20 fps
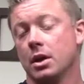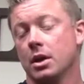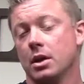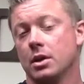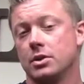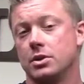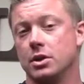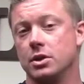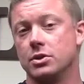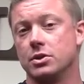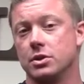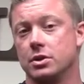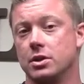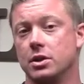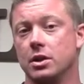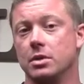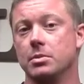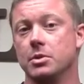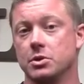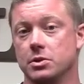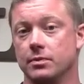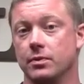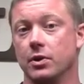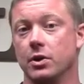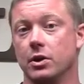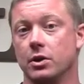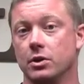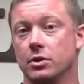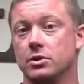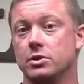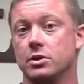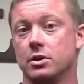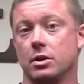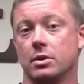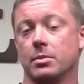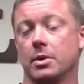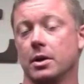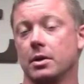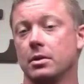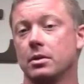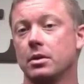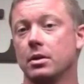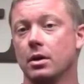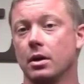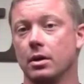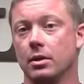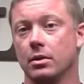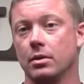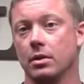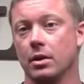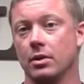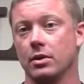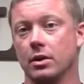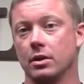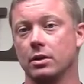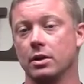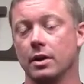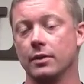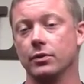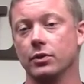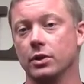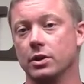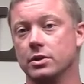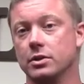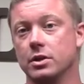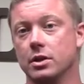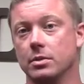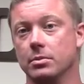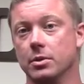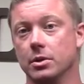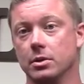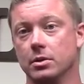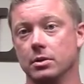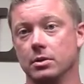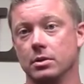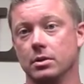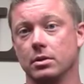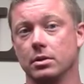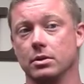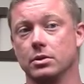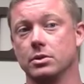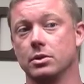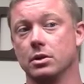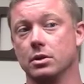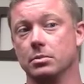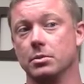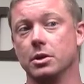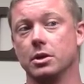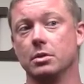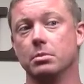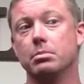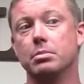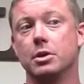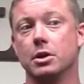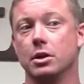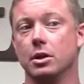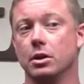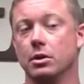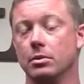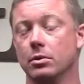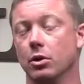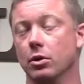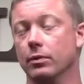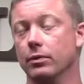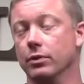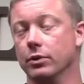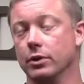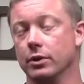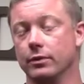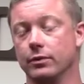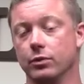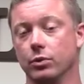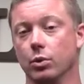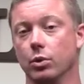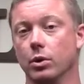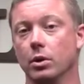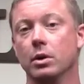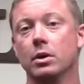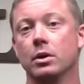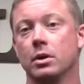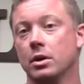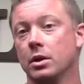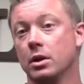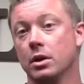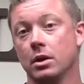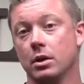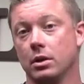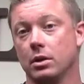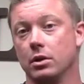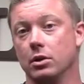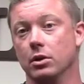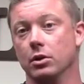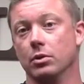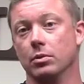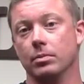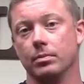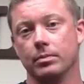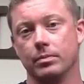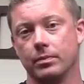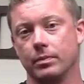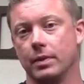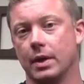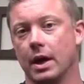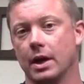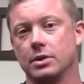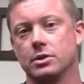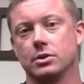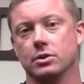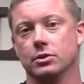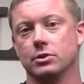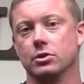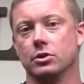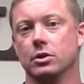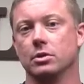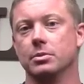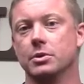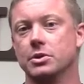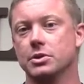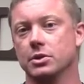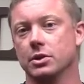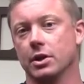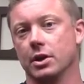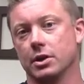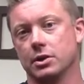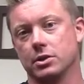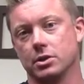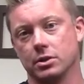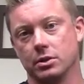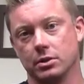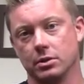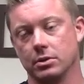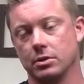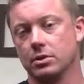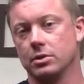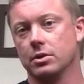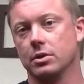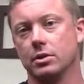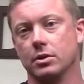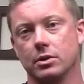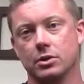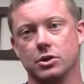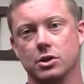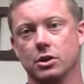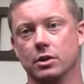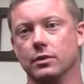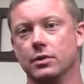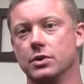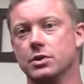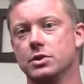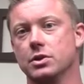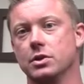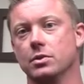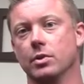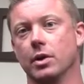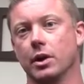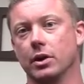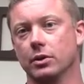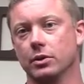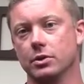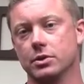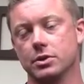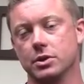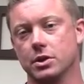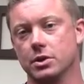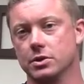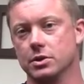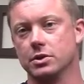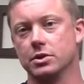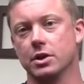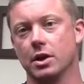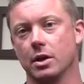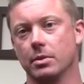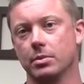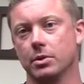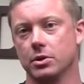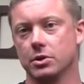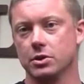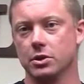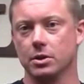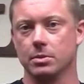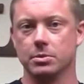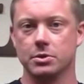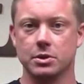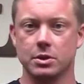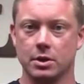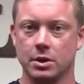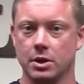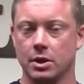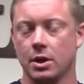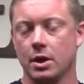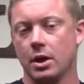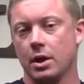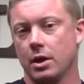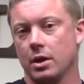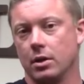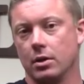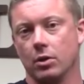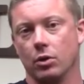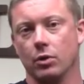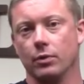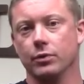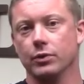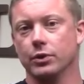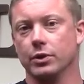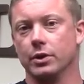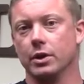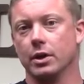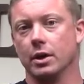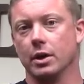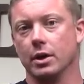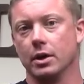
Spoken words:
sees the team as a very good team. I think definitely a team that is going to be competing hopefully for, national tournament selection, GLVC regular season championships, and hopefully,